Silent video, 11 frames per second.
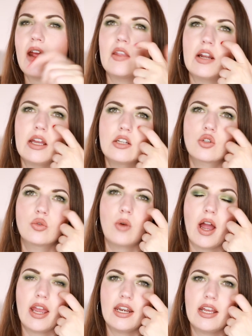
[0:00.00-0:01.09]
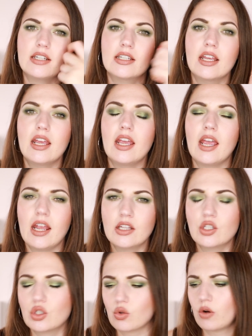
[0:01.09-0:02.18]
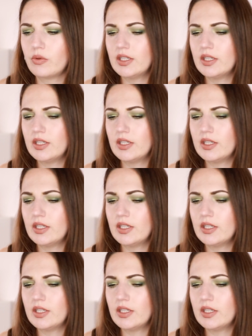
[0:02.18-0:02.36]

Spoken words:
And then I tried it in the store